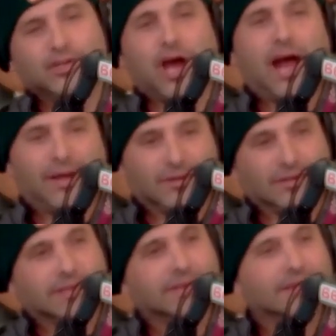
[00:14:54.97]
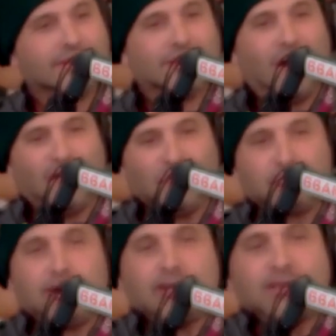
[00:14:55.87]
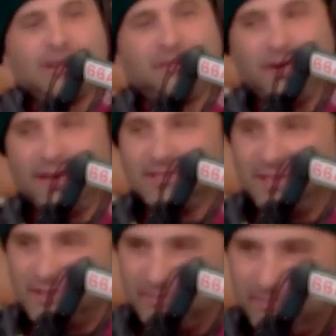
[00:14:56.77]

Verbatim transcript: child of the president of the United States of